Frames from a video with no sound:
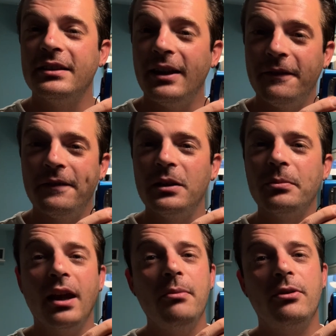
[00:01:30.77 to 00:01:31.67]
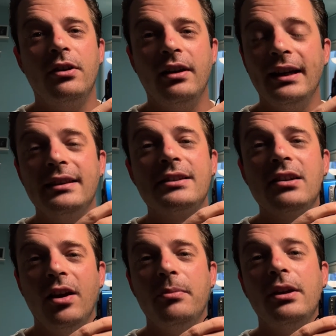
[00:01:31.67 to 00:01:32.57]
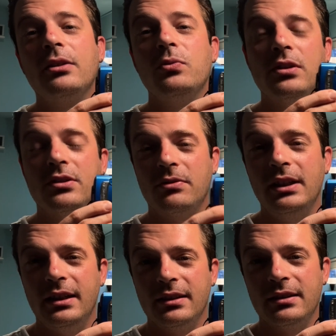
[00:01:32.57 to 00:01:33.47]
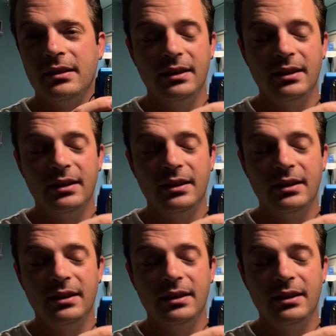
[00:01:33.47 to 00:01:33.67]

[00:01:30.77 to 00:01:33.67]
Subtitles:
a film camera at the time it was released.